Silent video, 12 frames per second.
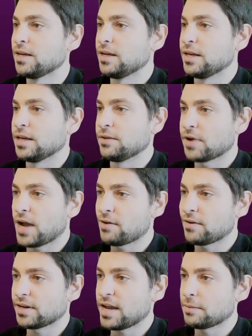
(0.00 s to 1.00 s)
If you have
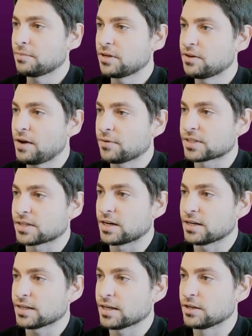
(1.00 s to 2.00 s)
an AMD graphics
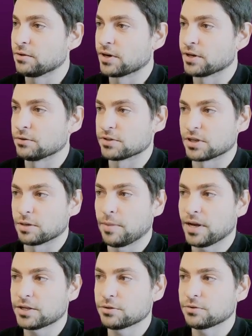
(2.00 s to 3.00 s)
card and you are using
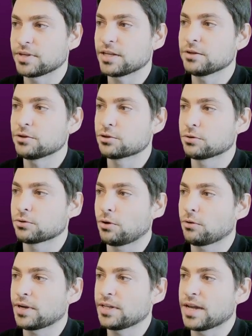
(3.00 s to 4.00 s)
Ubuntu, then you should
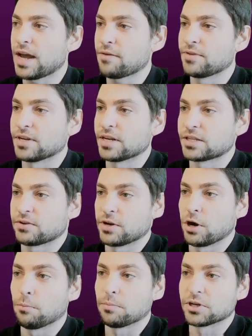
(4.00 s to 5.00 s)
already have the necessary
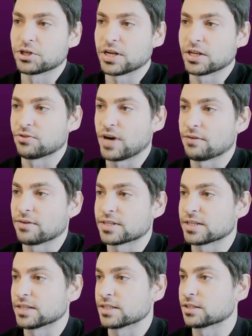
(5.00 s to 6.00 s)
OpenGL
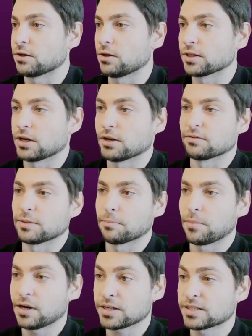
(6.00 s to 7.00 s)
drivers installed out of the
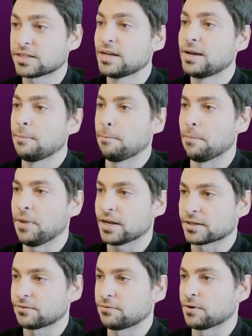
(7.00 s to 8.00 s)
box,
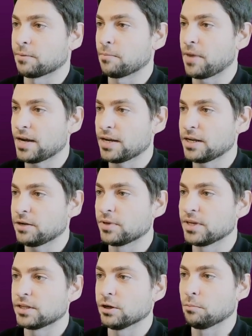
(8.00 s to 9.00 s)
but for mining we
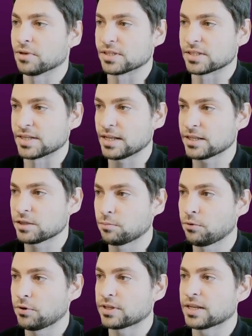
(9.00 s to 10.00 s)
need OpenCL
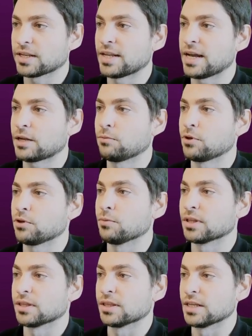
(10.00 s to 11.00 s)
support and that one you
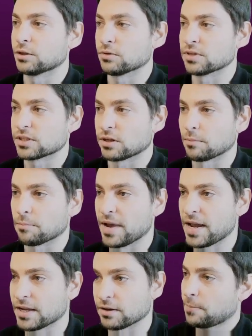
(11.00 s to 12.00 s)
will need to install
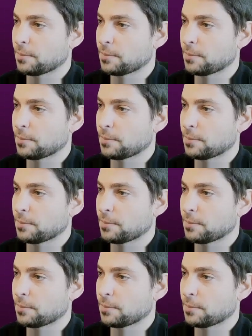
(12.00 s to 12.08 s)
manually.